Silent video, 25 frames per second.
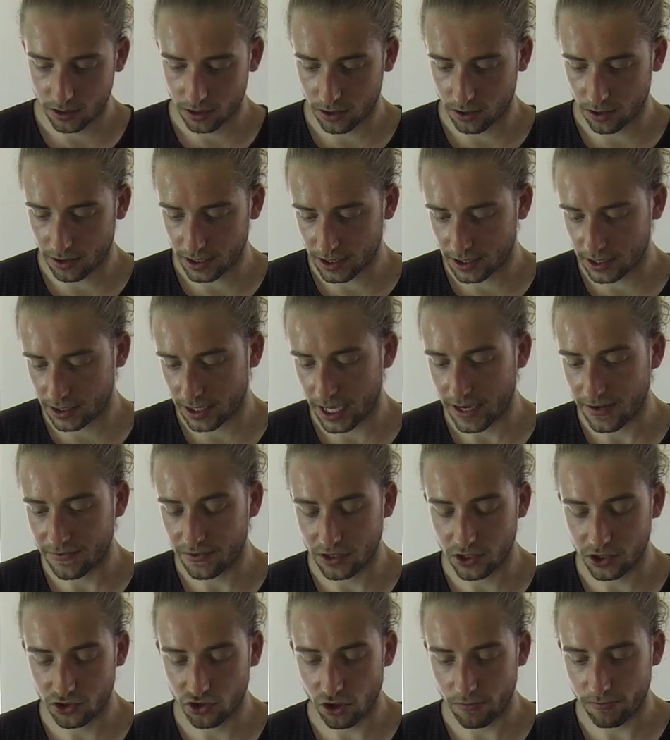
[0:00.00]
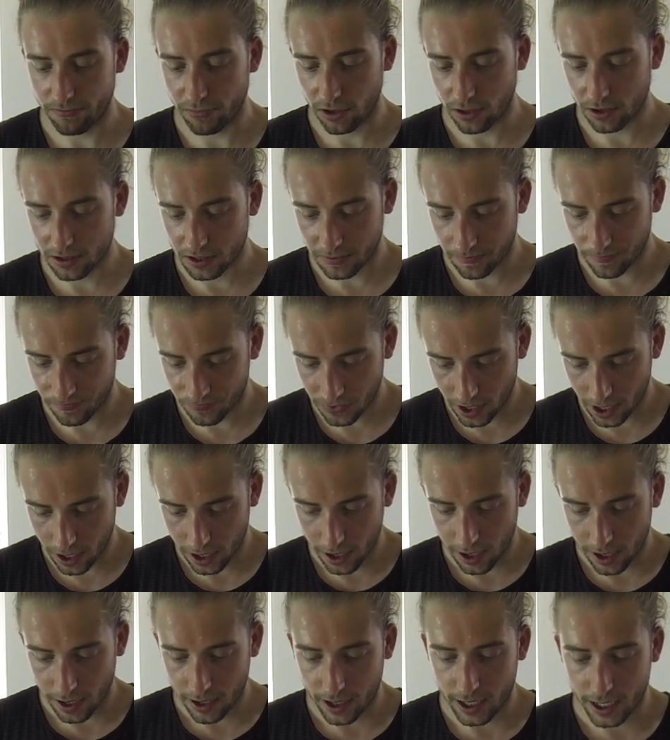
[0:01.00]
Got it saved on Dropbox.
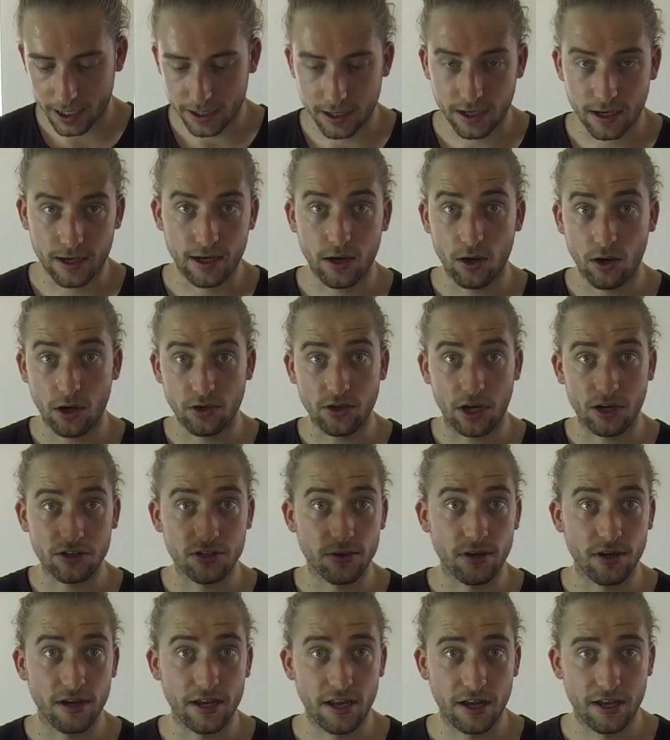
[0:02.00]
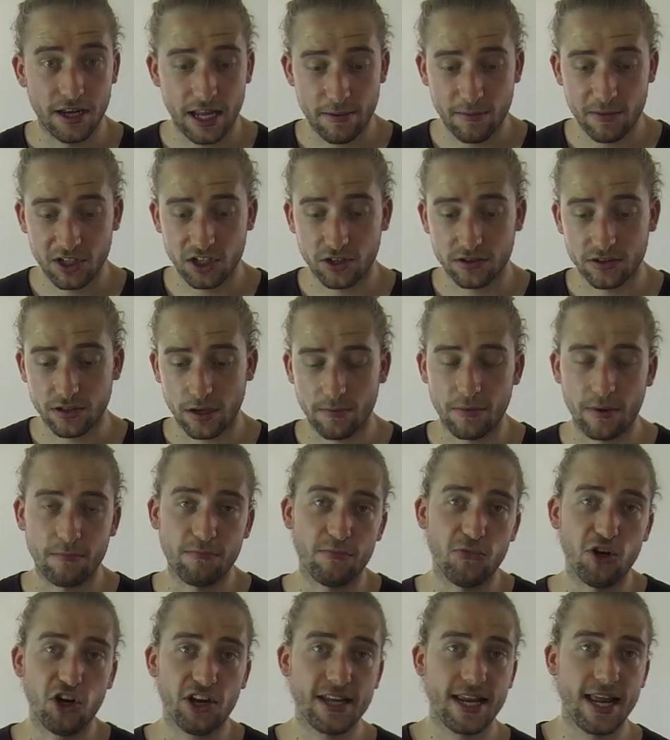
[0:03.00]
And uh, I'll, oh, I'll, do an, an image on, on,
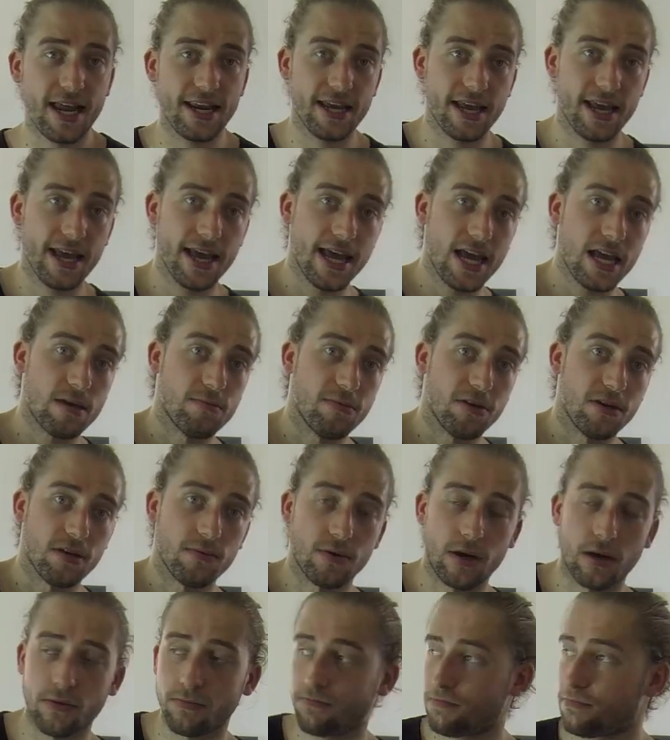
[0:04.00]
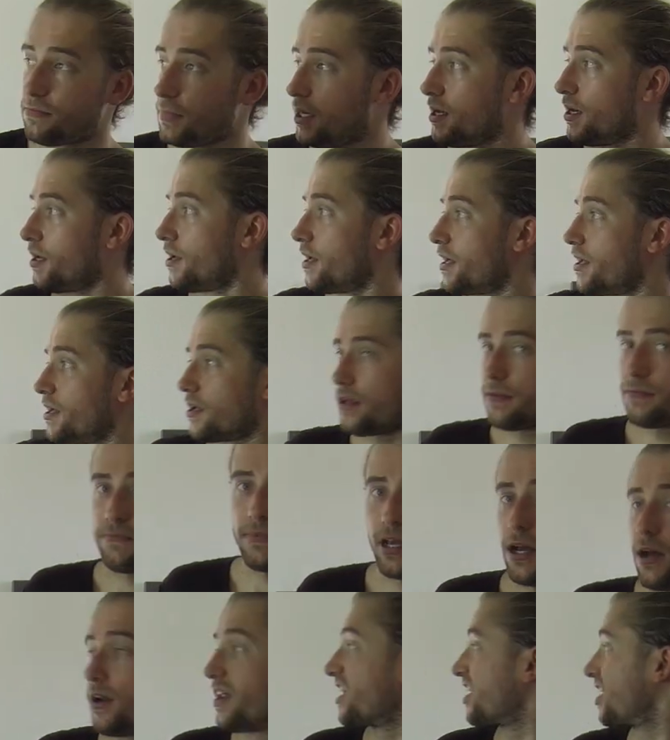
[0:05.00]
I'm looking at it here, but I'll,
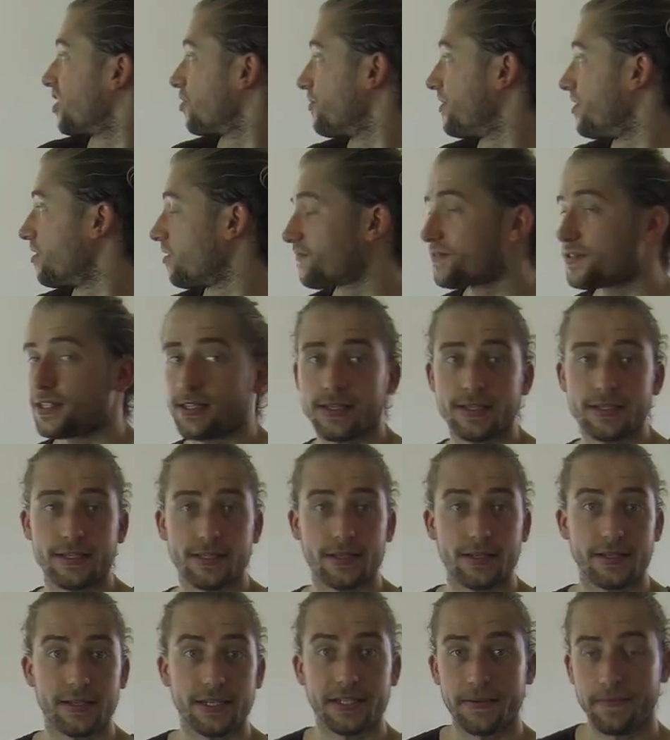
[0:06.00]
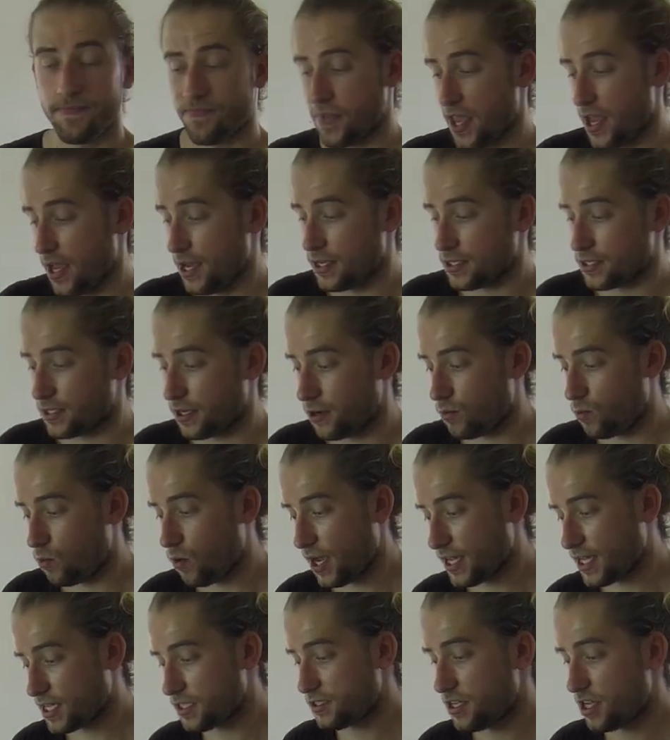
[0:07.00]
I'll include it off to the side. So
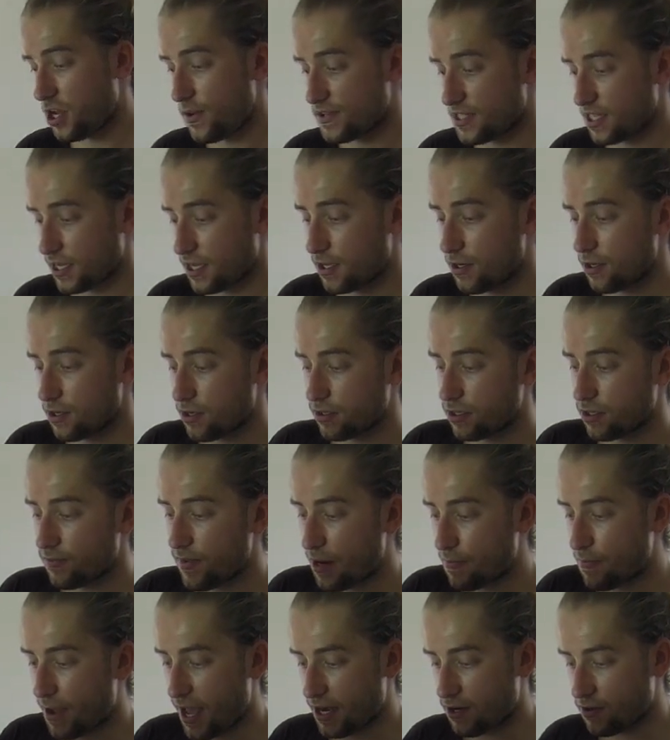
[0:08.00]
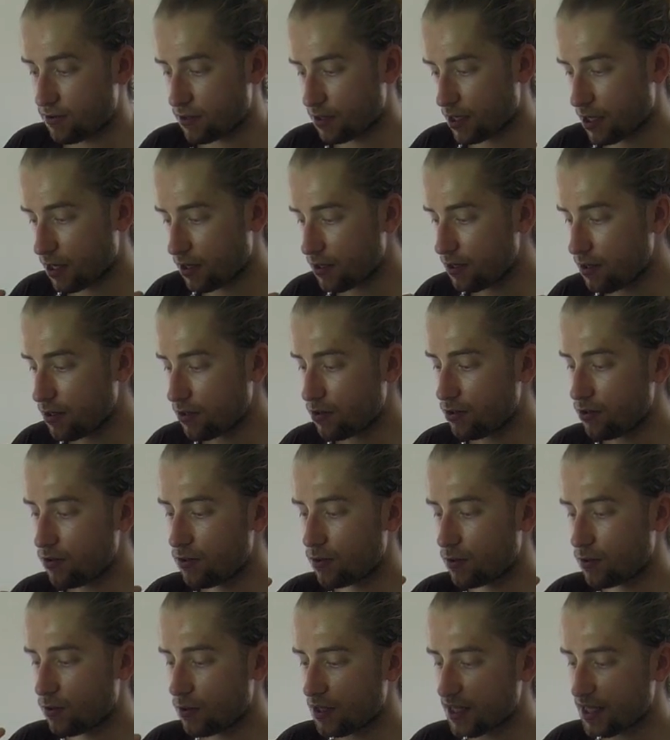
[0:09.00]
what I could do is I could look on the rear panel and go, oh,
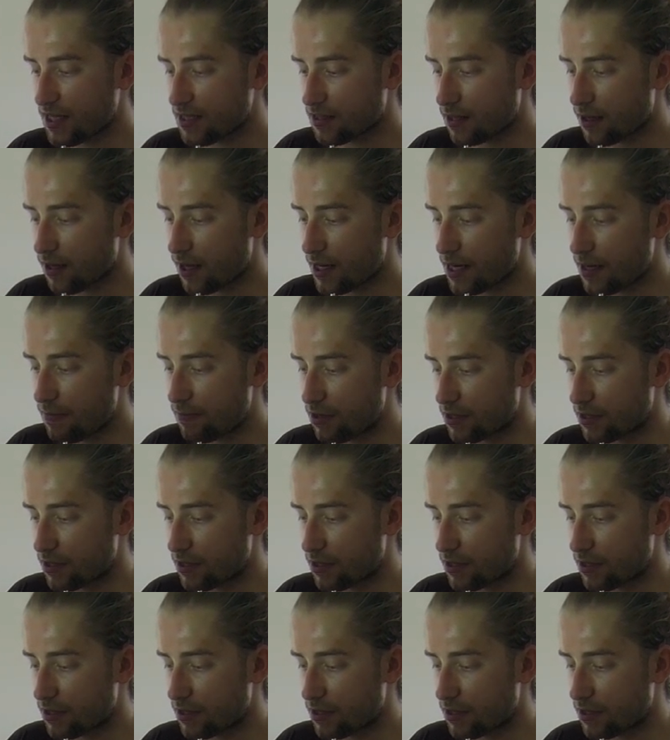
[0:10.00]
cool, what are these line